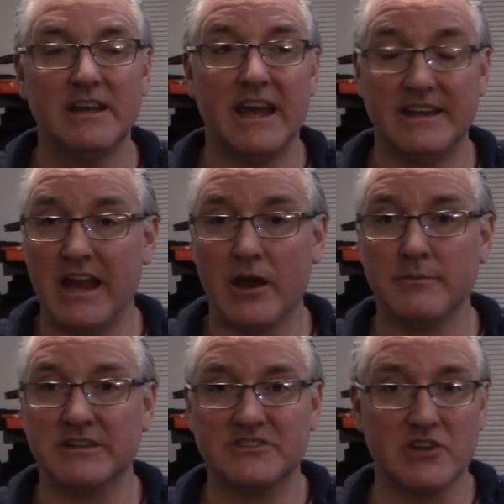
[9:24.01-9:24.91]
And now I'm
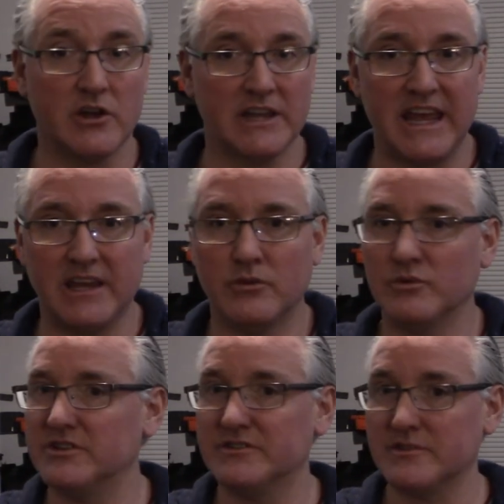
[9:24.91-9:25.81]
in Salt Lake,
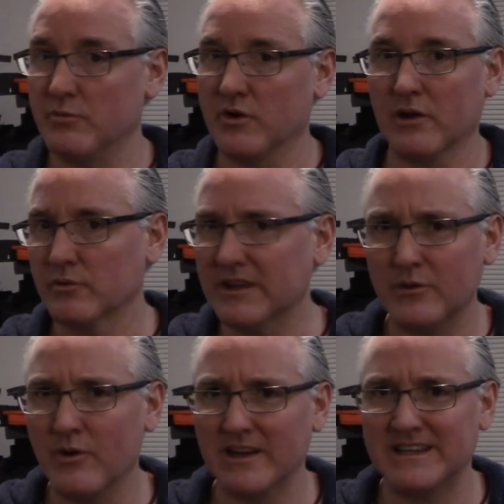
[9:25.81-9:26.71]
which is somewhere I really
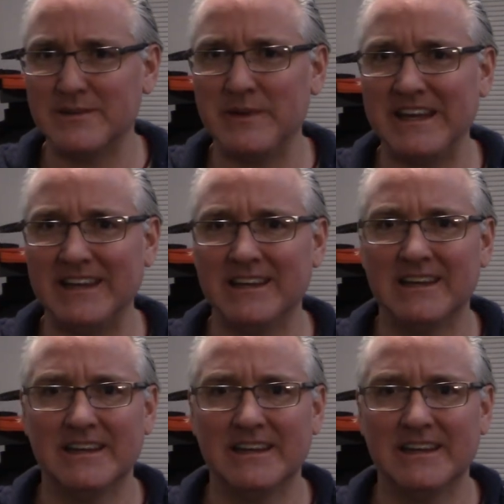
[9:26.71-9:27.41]
wanted to be.